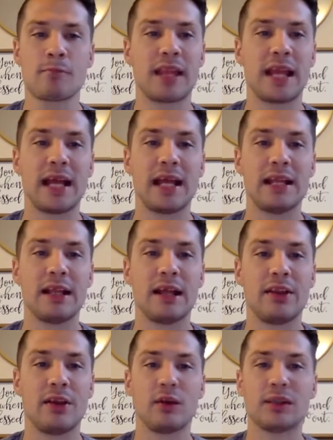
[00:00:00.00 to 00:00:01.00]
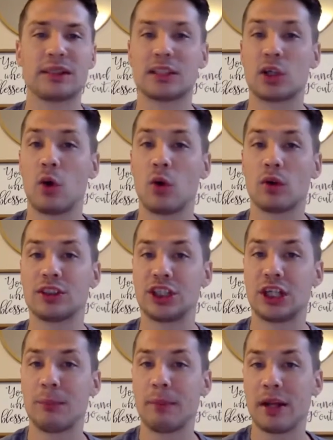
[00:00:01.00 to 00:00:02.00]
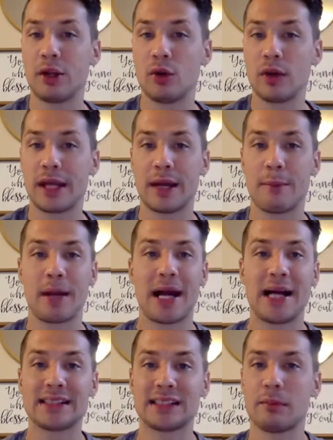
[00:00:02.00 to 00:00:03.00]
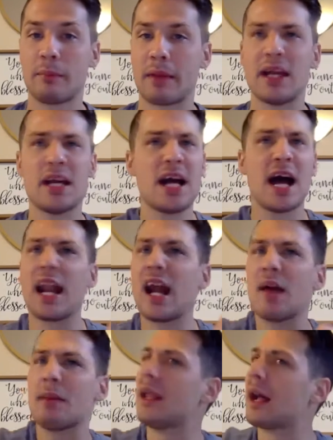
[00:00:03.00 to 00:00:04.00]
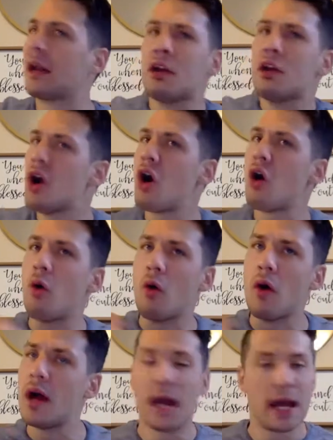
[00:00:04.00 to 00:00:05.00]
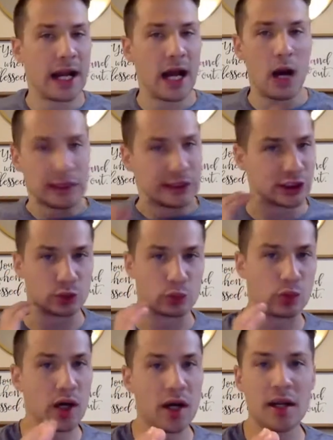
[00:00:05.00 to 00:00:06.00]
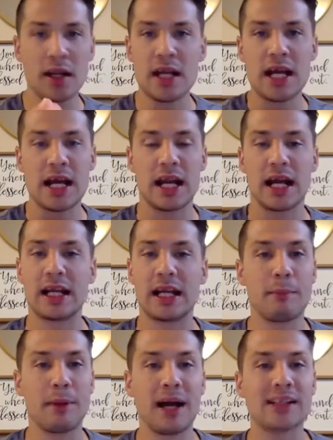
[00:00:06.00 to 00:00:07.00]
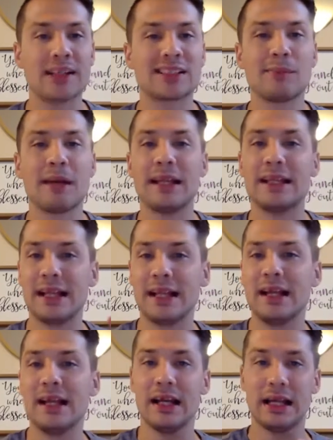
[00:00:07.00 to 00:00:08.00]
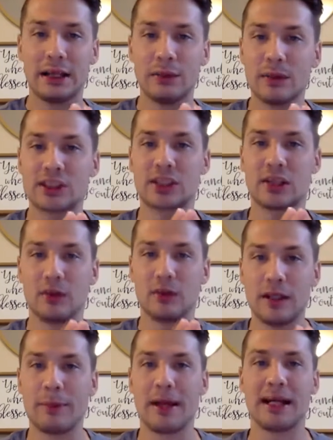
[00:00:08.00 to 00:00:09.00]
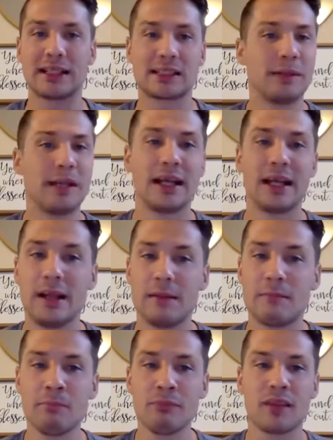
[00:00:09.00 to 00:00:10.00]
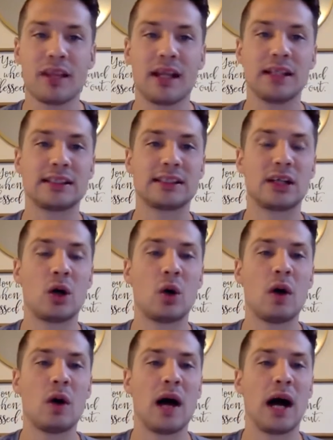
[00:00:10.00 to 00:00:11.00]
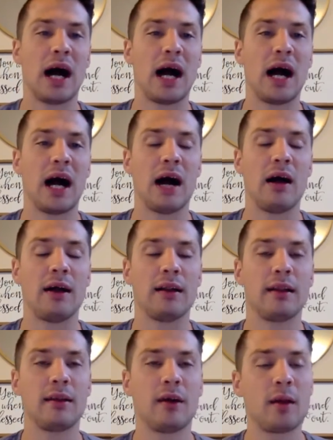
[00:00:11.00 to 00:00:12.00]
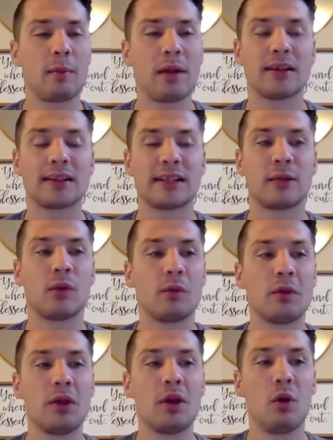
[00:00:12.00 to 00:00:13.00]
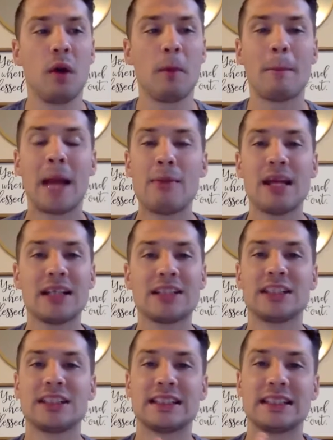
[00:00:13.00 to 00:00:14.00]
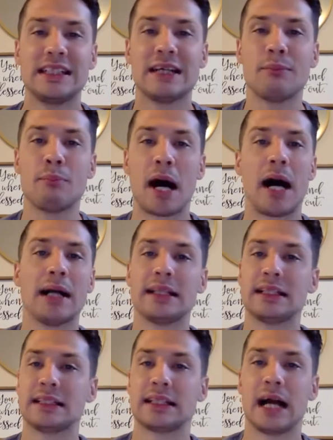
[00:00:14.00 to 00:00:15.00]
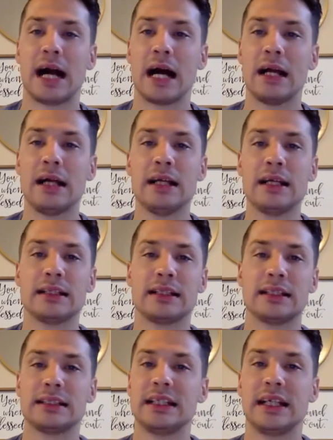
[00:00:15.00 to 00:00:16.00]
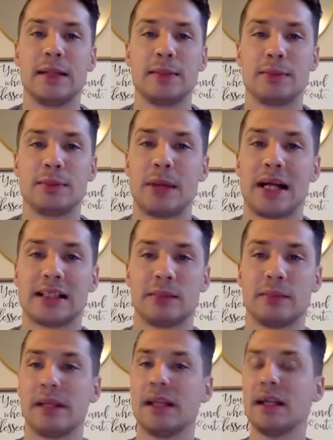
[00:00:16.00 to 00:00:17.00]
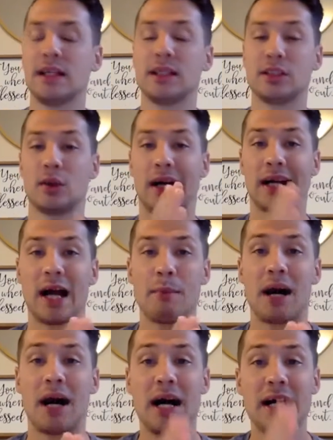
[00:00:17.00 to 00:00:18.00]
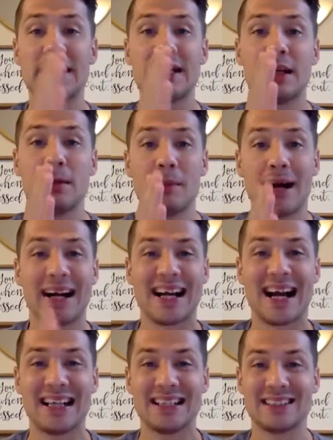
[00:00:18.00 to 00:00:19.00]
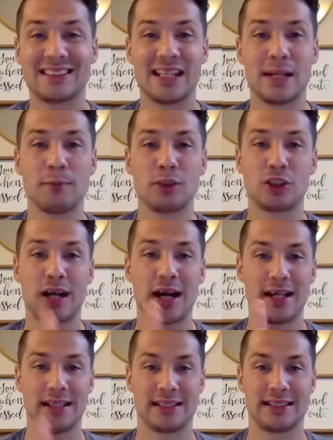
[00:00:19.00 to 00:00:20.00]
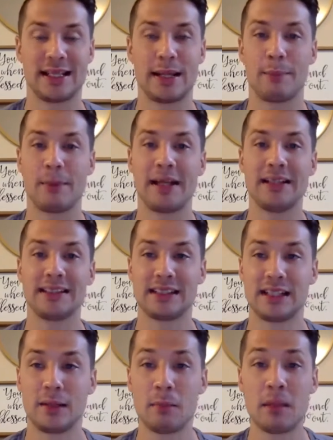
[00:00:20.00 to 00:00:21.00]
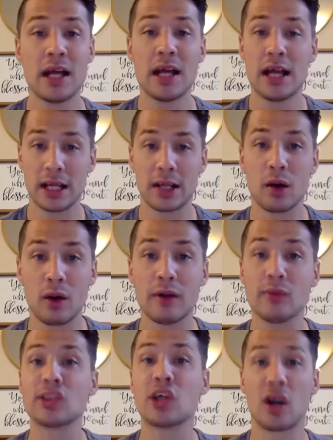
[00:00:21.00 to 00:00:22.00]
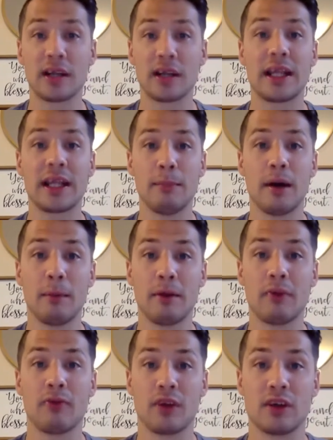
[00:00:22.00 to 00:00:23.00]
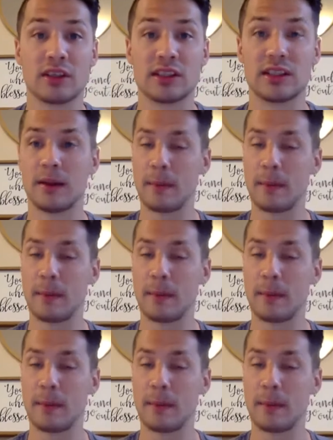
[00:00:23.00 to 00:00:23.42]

and there was this older gentleman who kept passing me, and I'd be like, "No," and I would just run, and I'd get past him, and then he would slowly pass me again, and so I, I thought about it. I was like, well, you know what? Maybe I should just get behind this guy since he keeps passing. So I got behind him. I got in the same stride, the same pace as him. You know what? It was hard to keep up at first.